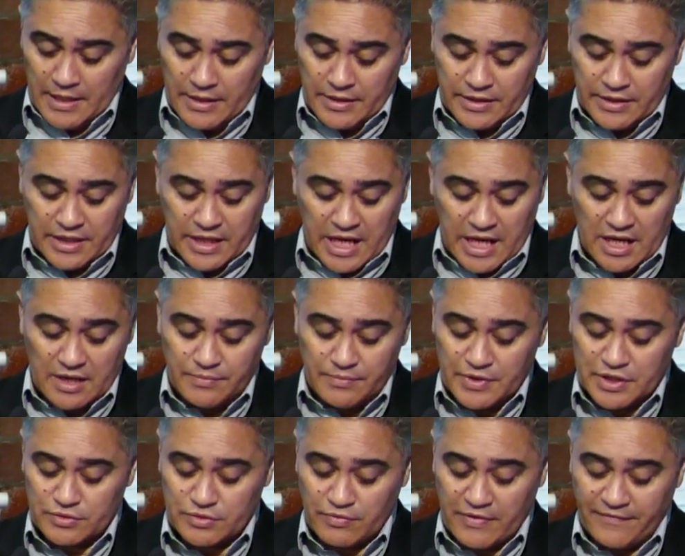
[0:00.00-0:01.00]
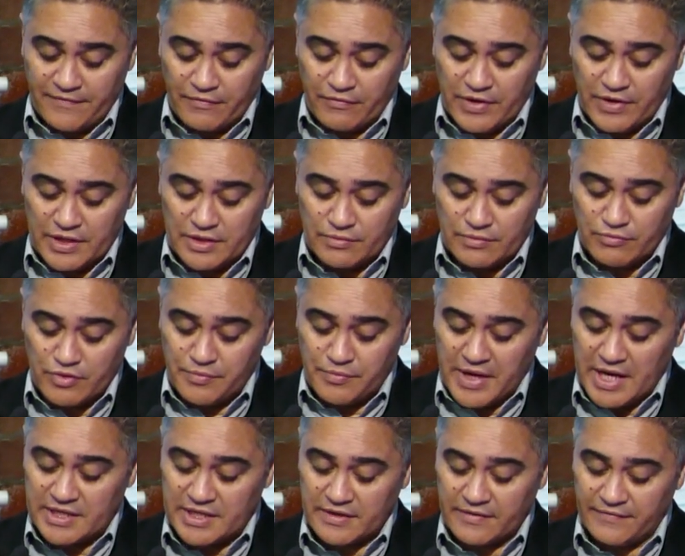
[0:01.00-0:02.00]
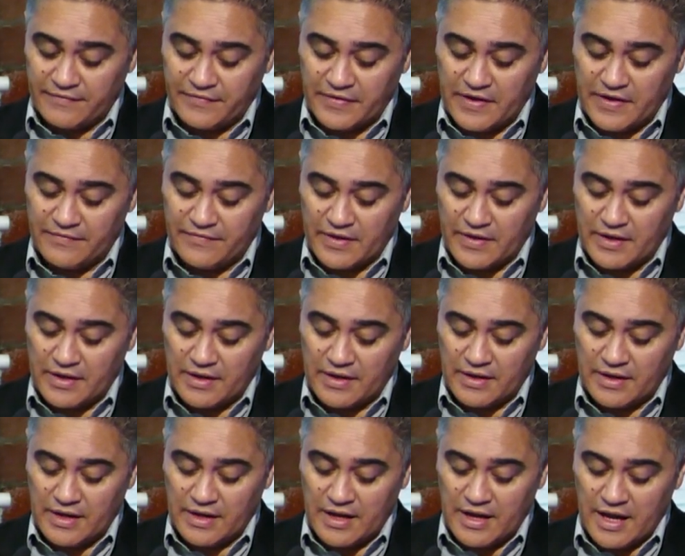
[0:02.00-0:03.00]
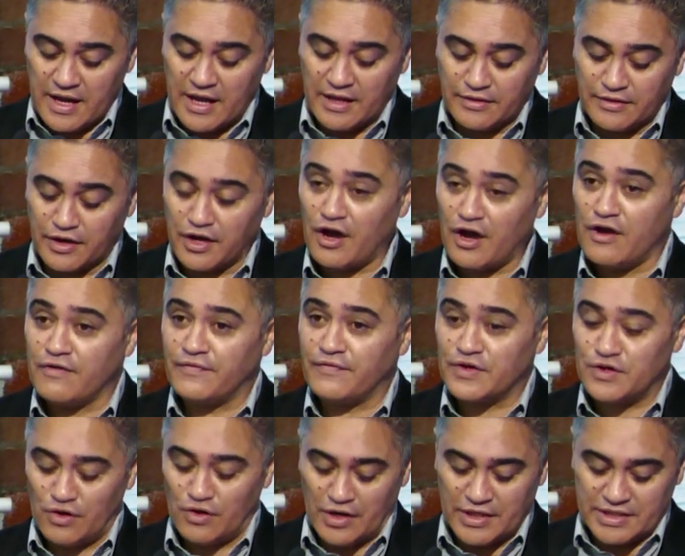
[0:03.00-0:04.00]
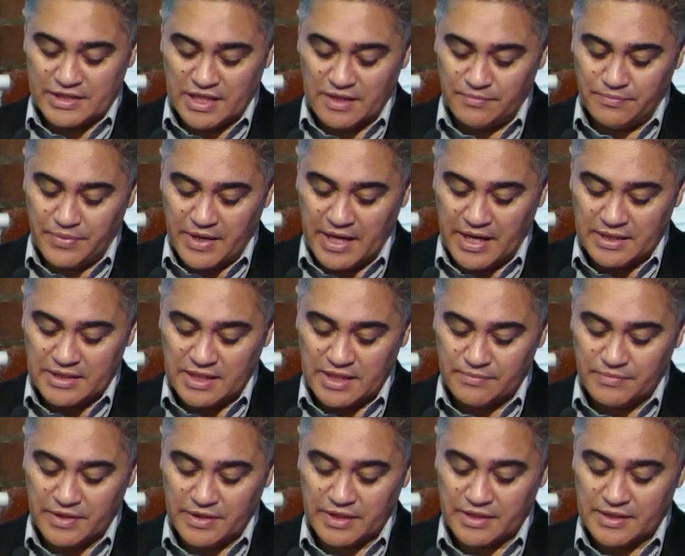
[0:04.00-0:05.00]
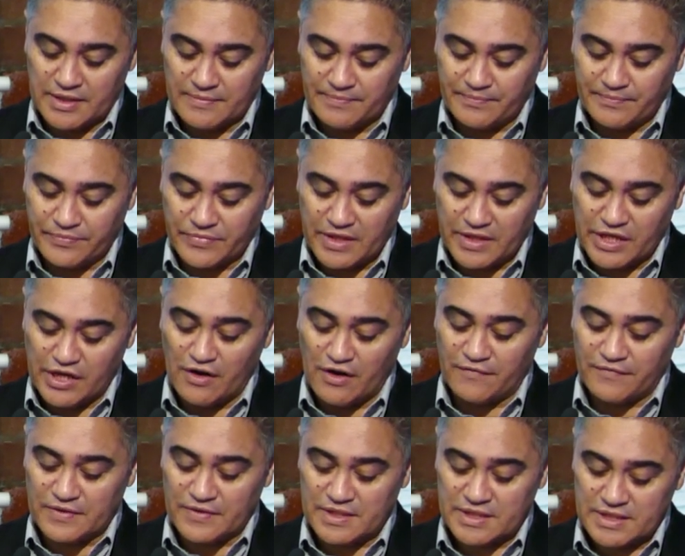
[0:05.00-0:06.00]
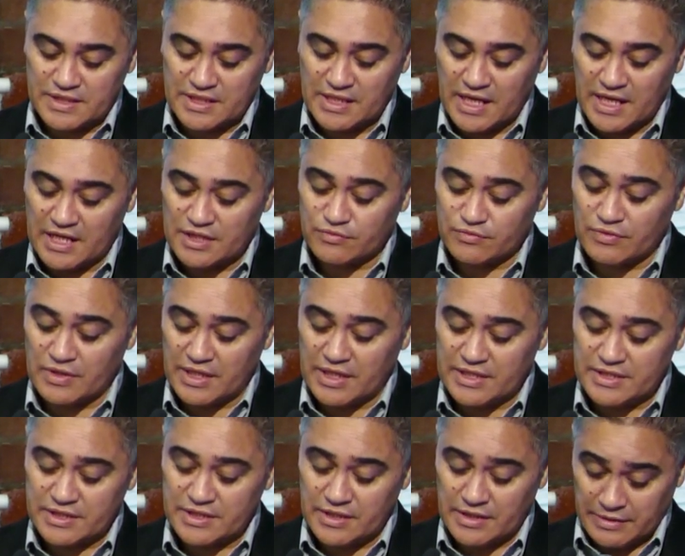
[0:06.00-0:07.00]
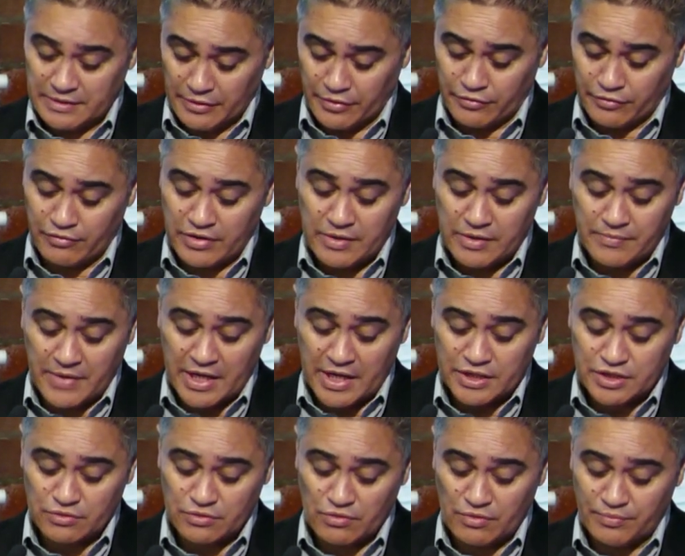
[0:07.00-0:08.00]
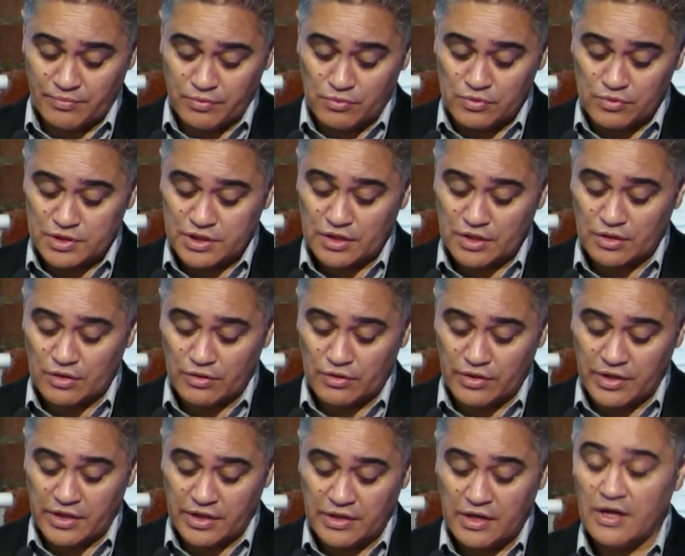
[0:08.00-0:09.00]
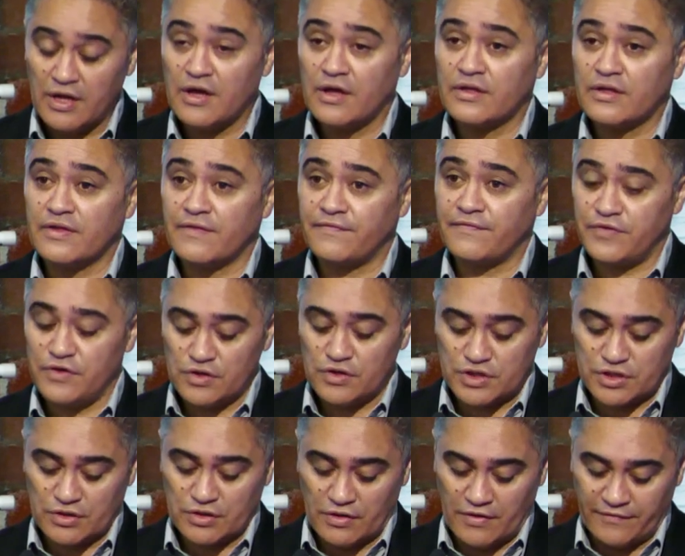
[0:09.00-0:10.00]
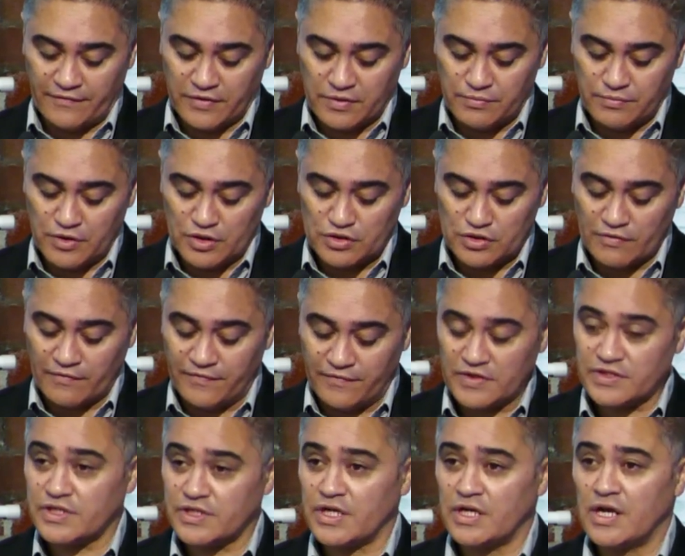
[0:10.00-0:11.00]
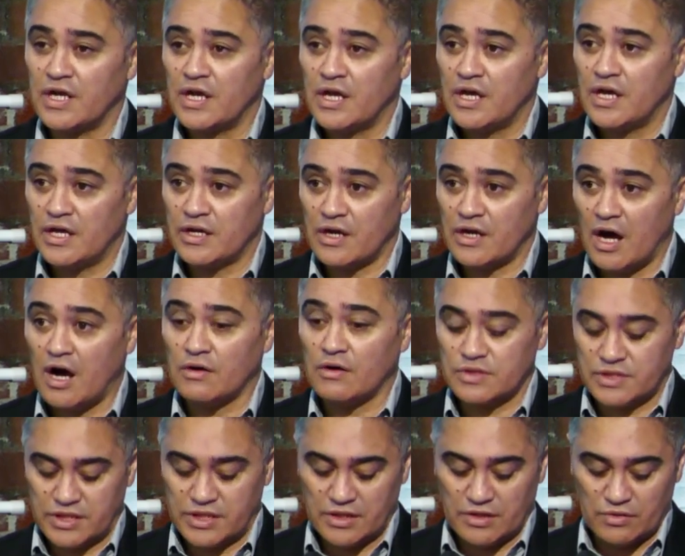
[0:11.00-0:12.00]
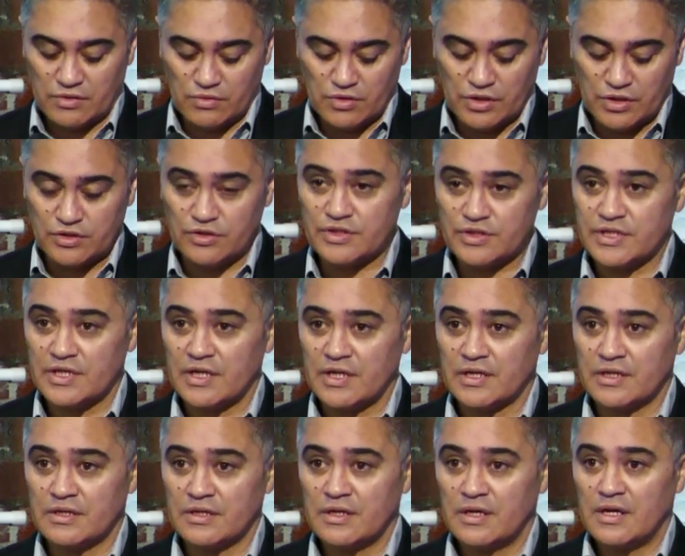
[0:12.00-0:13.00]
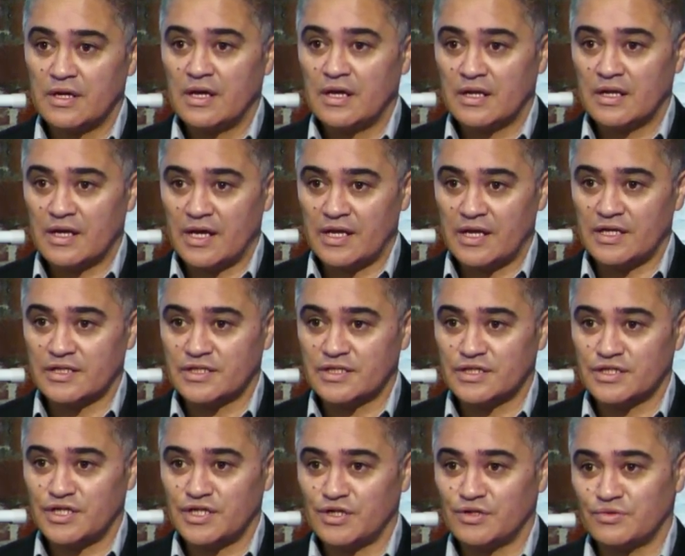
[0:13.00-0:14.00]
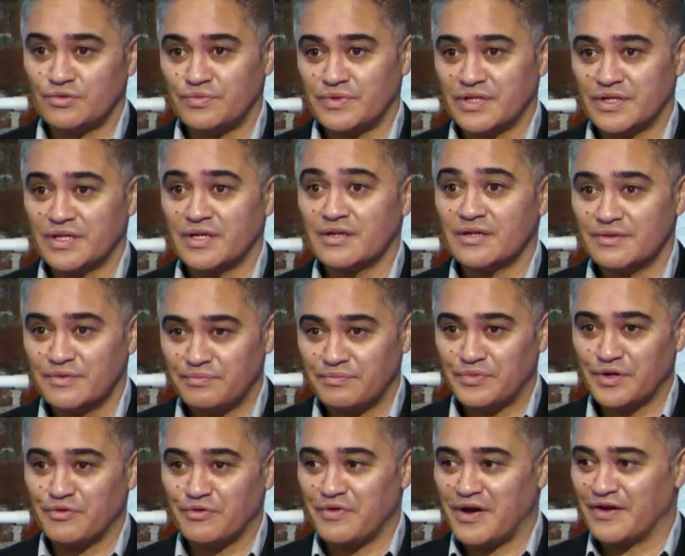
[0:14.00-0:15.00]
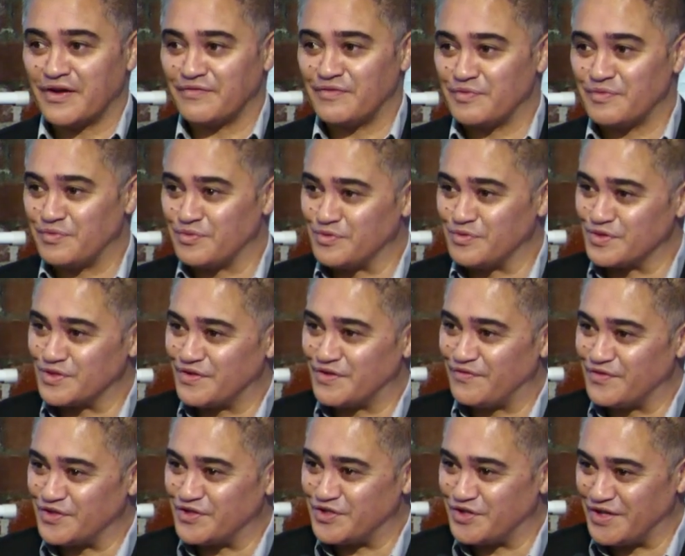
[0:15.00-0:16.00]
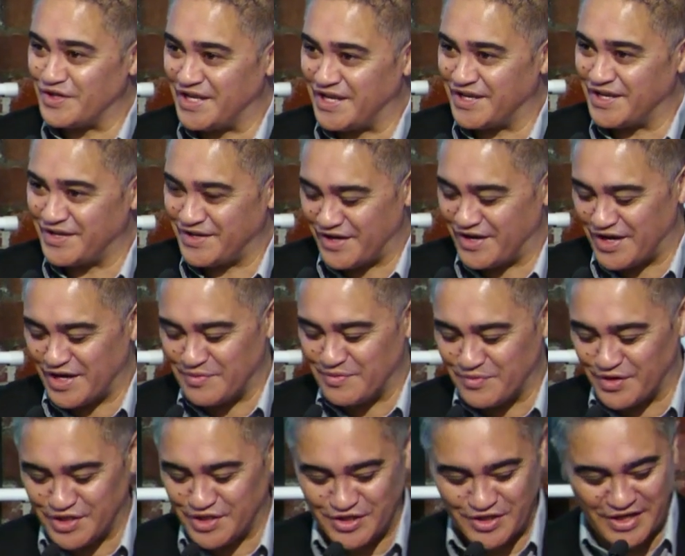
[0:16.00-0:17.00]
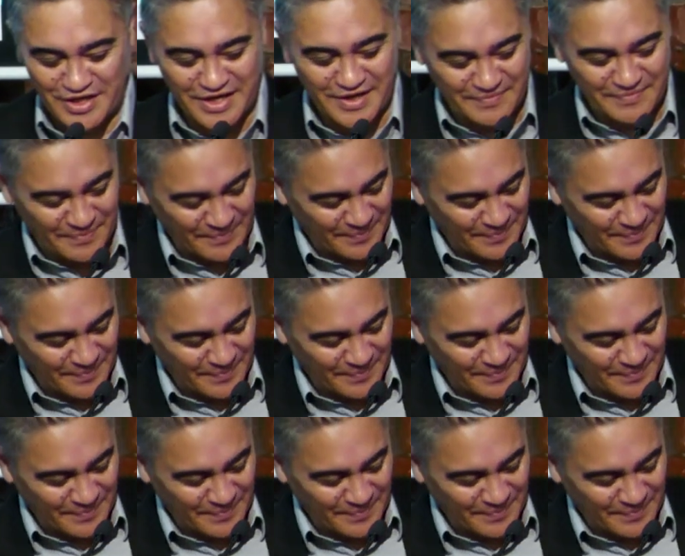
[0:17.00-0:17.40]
the cannabis referendum, rheumatic fever, and the COVID-19 pandemic. The office has released three major reports, including the future of commercial fishing in Aotearoa, New Zealand. Ladies and gentlemen, big round of applause for Juliet. Haere mai, Juliet.